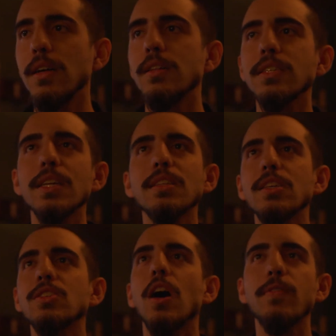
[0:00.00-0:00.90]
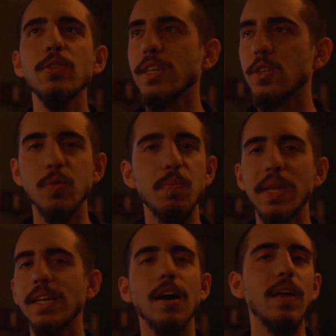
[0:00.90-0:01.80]
Listening to this song feels like you're
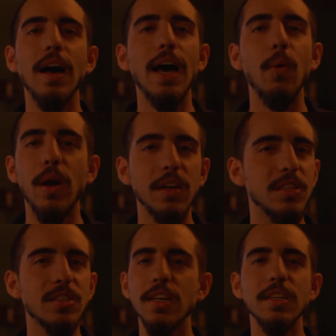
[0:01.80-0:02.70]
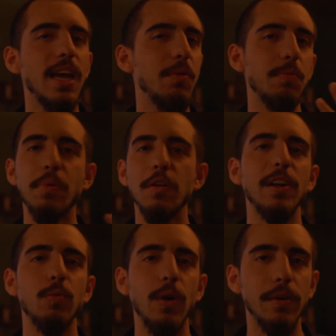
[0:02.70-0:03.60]
speeding down the highway on a sunny day with
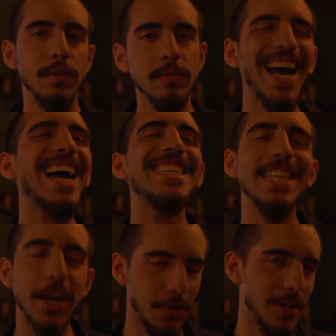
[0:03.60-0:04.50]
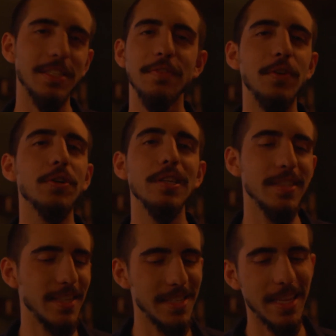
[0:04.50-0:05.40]
perfect weather. I dare you not to feel good
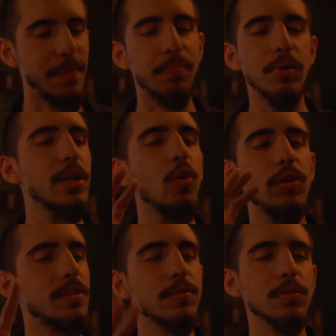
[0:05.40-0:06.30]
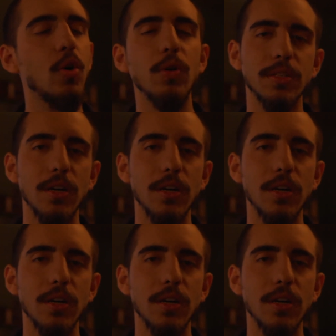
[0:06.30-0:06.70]
listening to that pre-chorus, chorus